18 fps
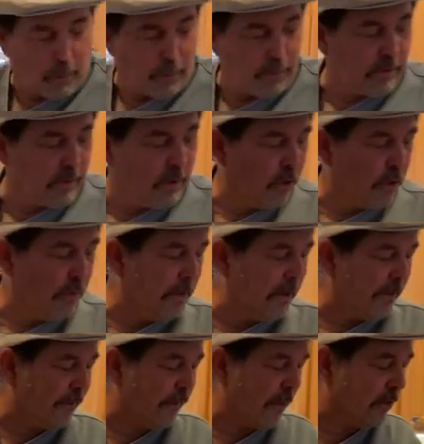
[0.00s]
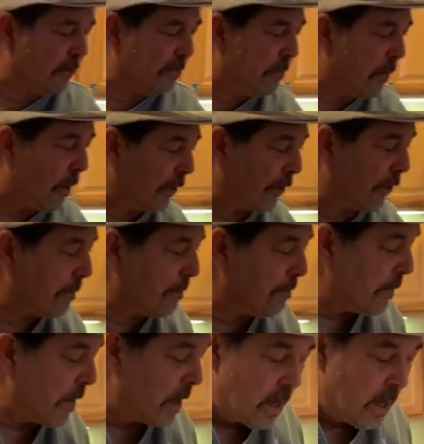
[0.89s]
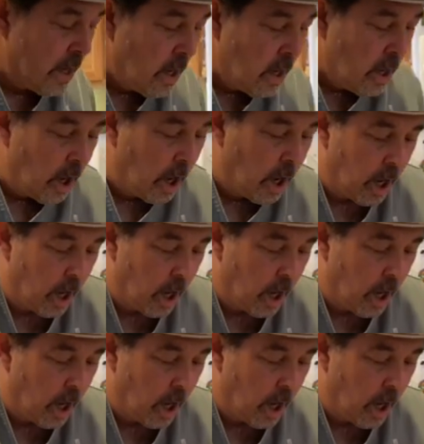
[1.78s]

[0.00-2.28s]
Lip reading: we're going to start with a little bit of fresh butter.